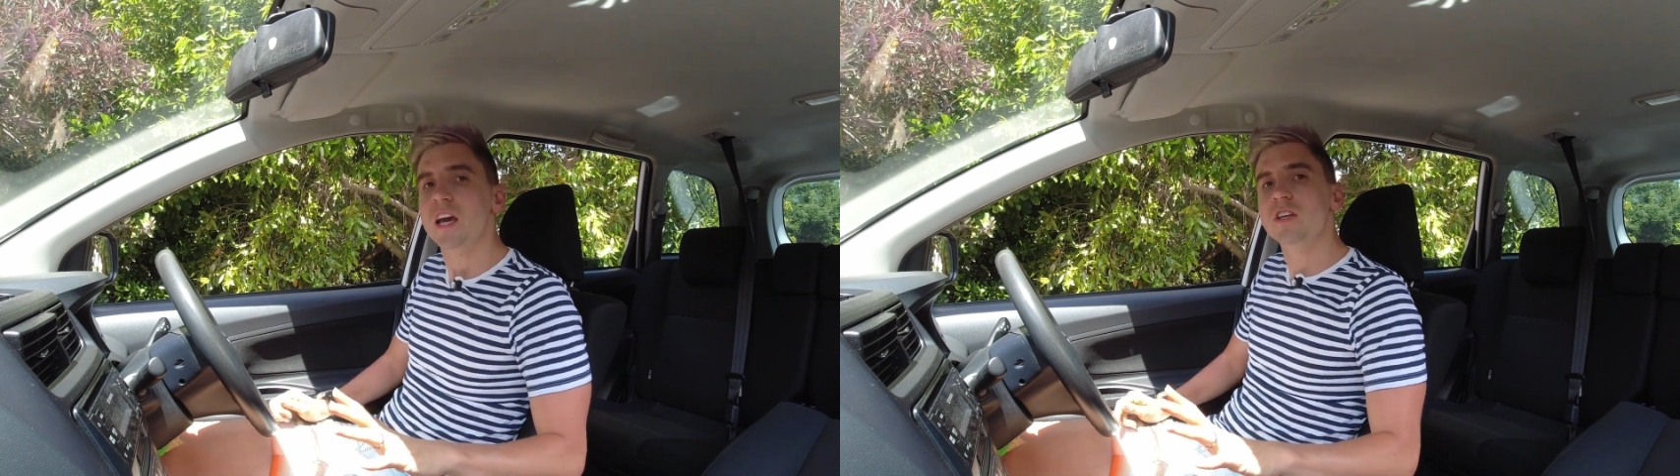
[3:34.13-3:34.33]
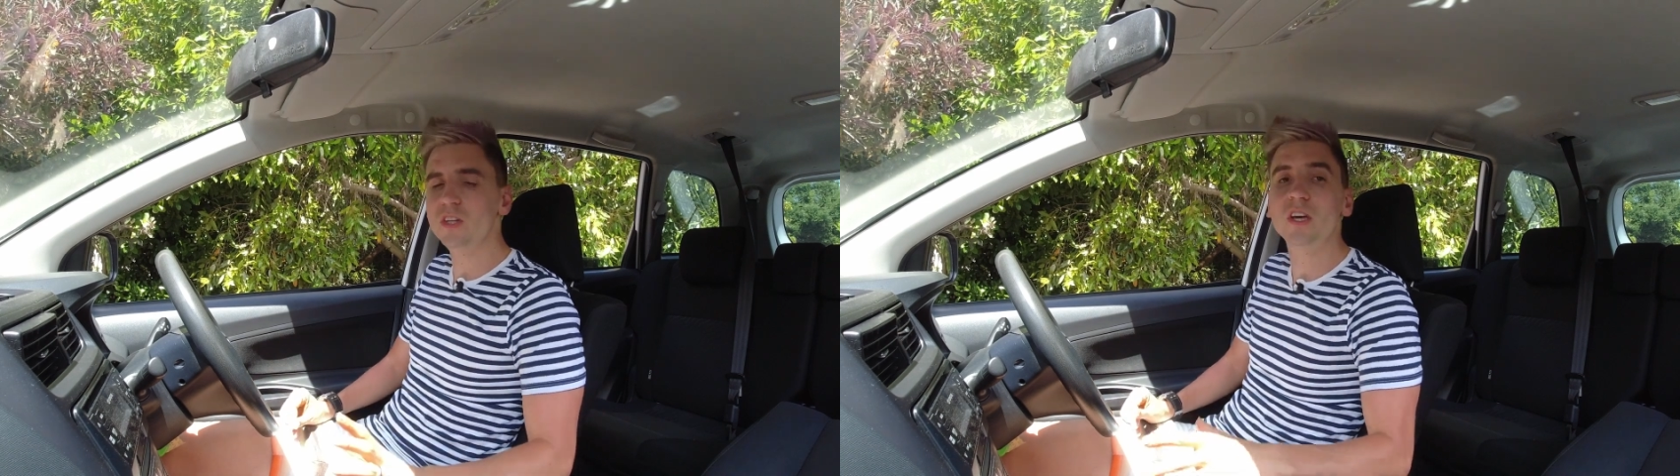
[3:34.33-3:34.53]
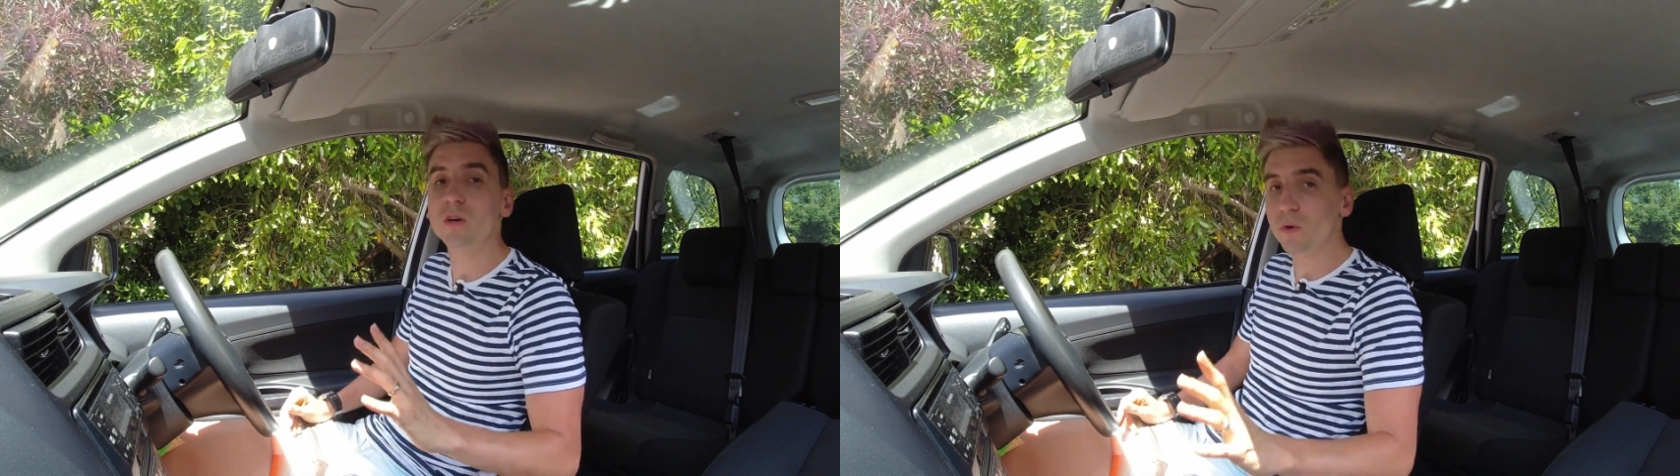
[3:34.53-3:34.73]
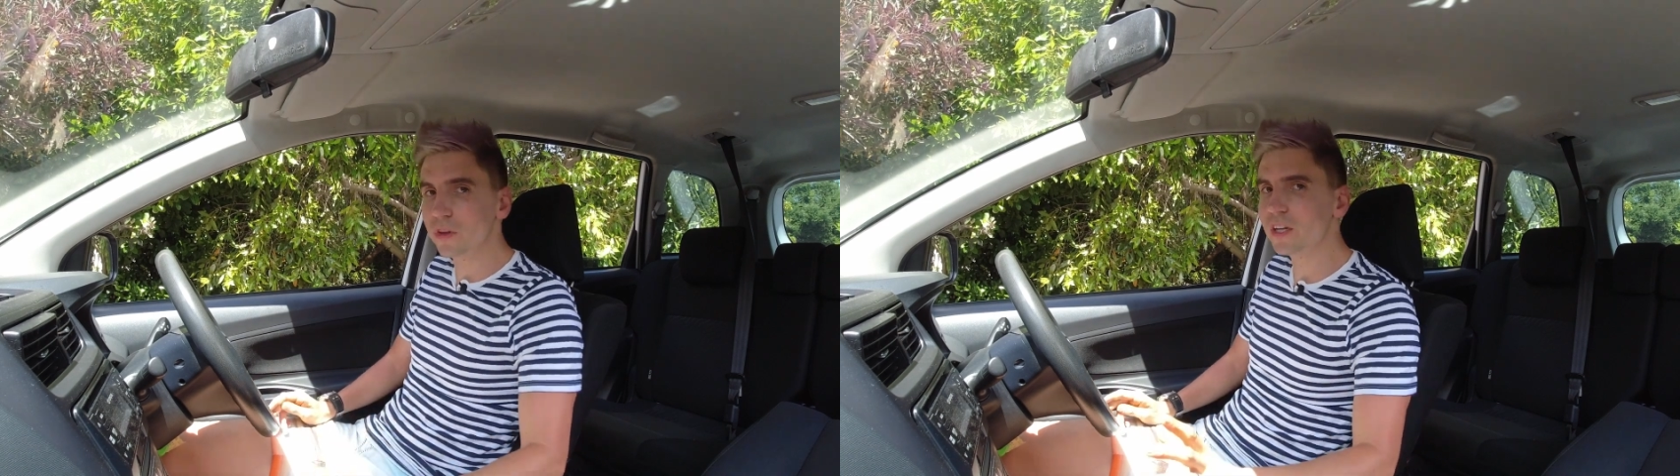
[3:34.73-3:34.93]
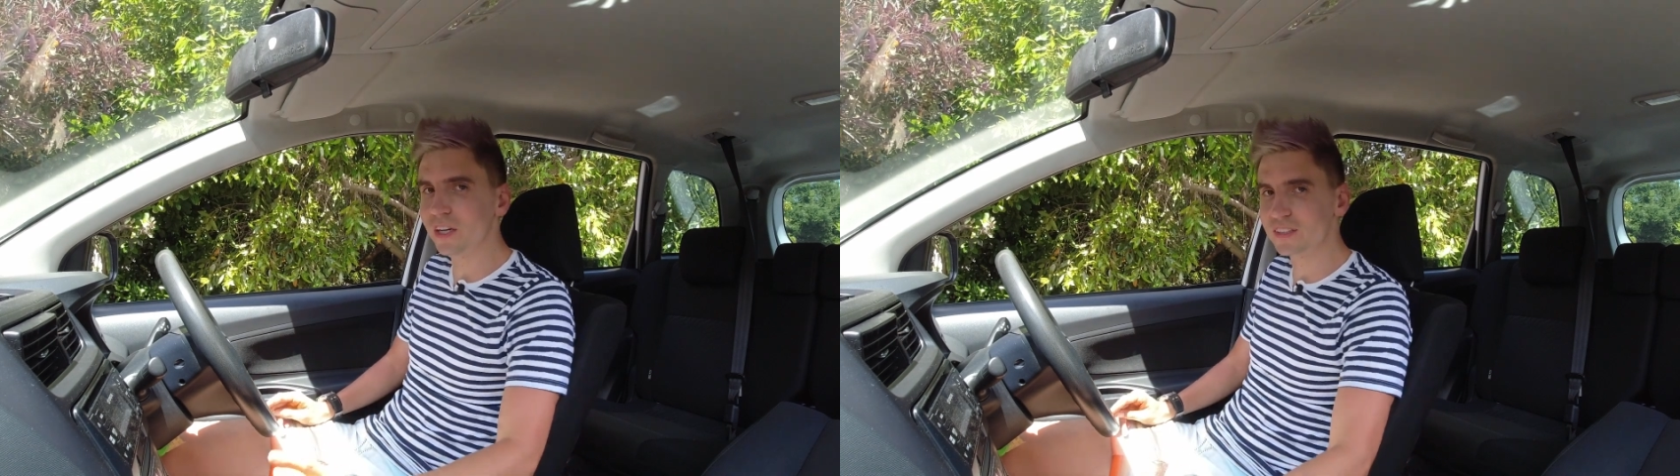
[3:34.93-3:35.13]
you get all
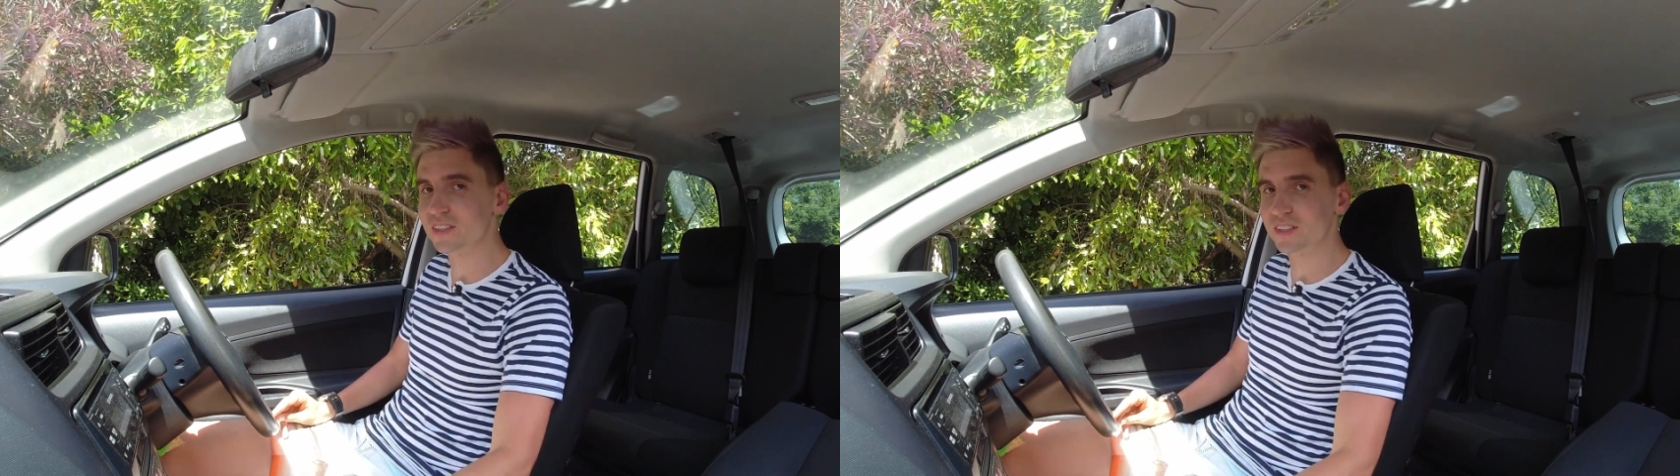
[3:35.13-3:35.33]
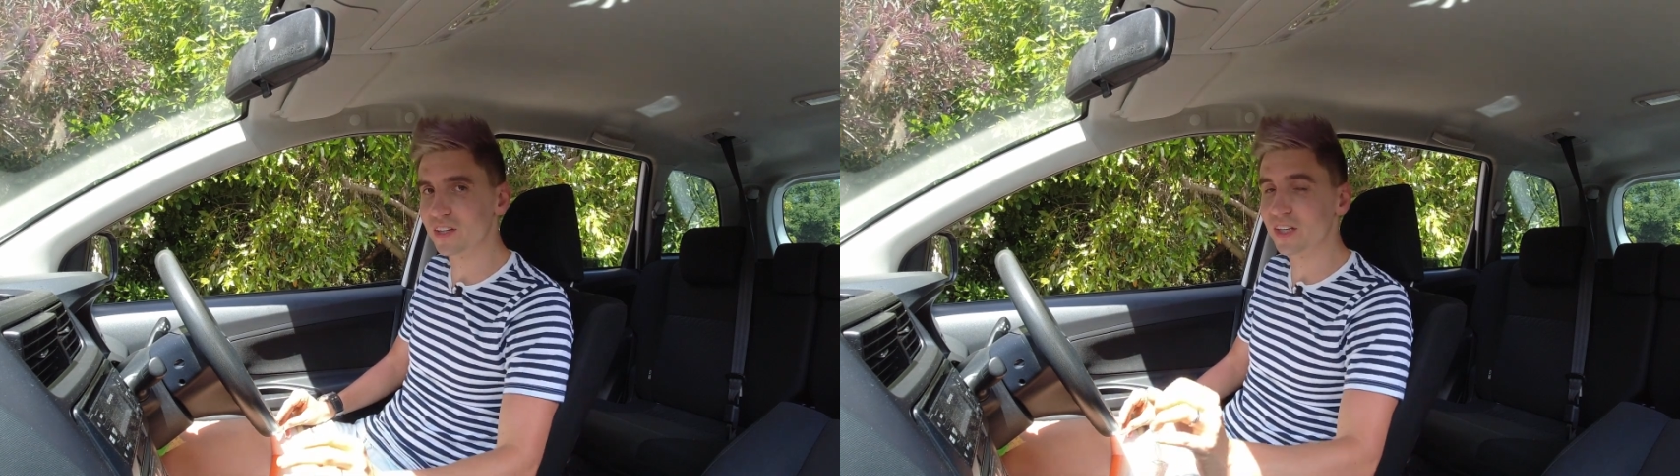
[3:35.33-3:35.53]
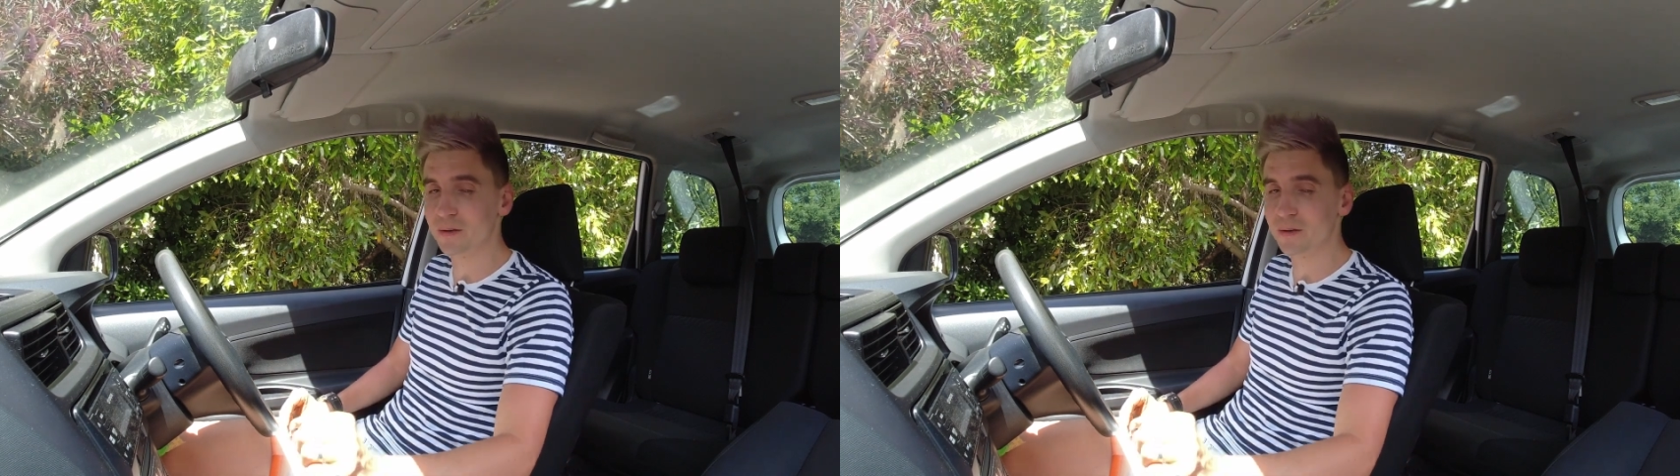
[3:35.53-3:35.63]
the necessary